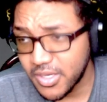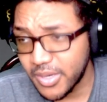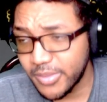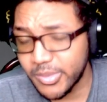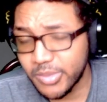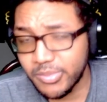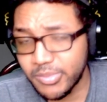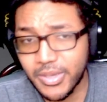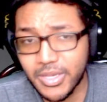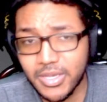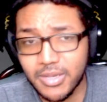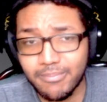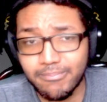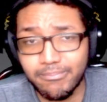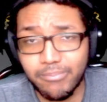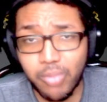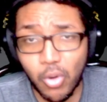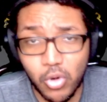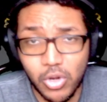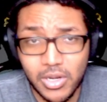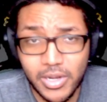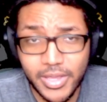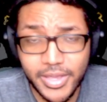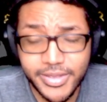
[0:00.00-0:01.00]
I'll be making
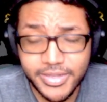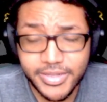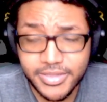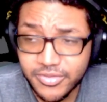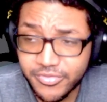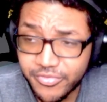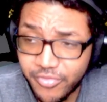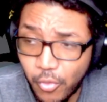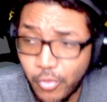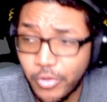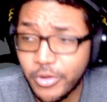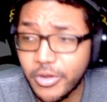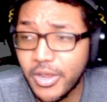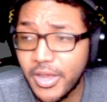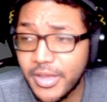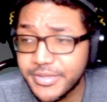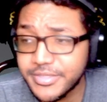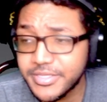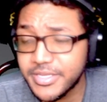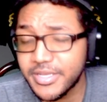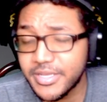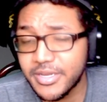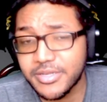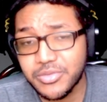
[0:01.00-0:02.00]
Borderlands 4
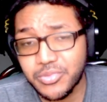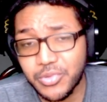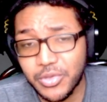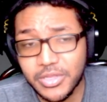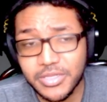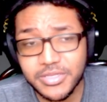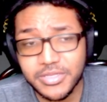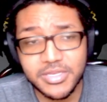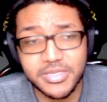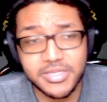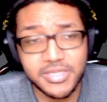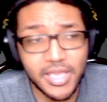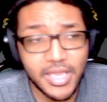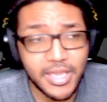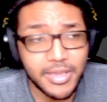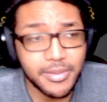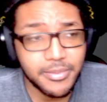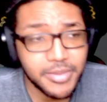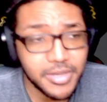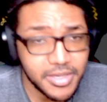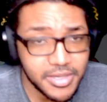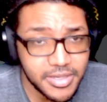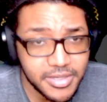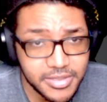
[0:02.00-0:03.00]
content as well as this game
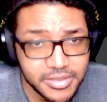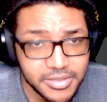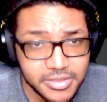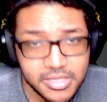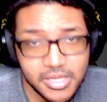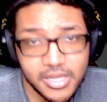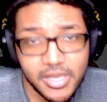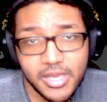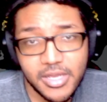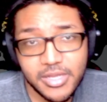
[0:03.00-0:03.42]
because,